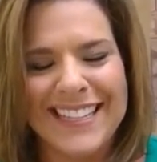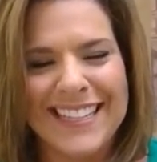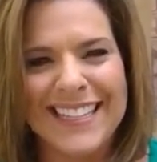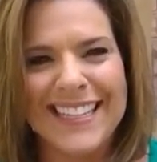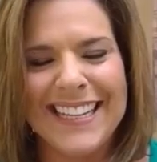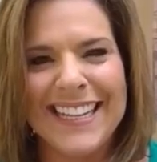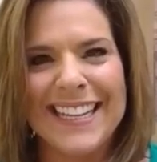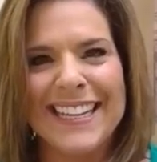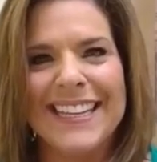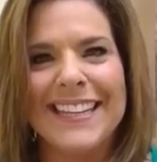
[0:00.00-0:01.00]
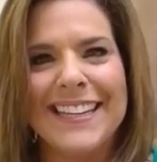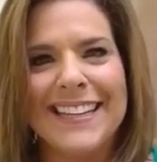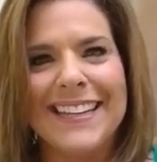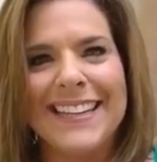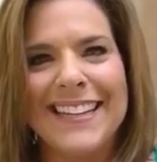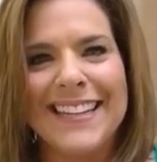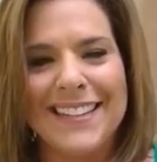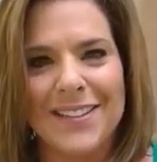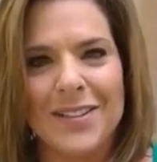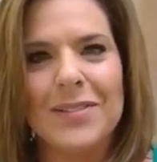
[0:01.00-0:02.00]

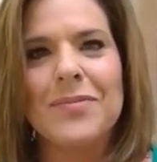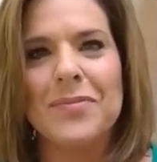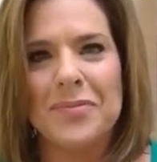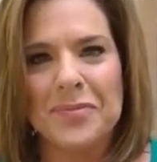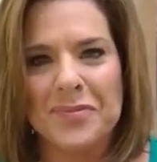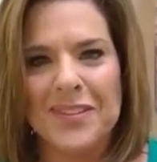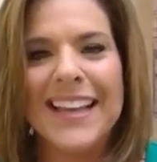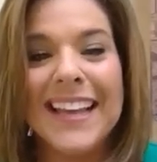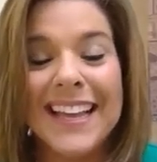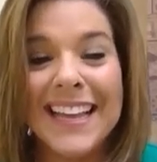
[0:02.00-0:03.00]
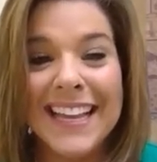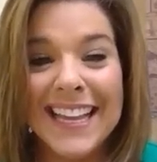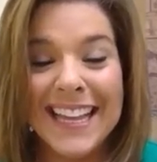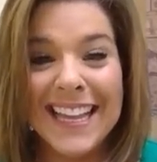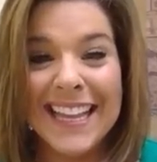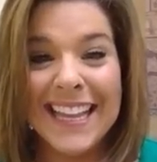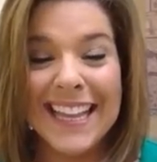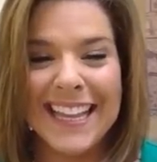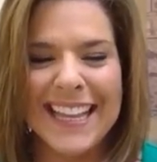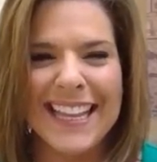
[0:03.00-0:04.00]

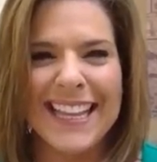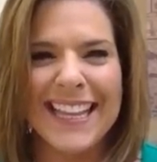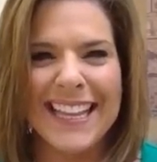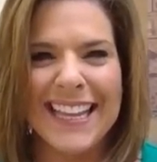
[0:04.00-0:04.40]
(silent)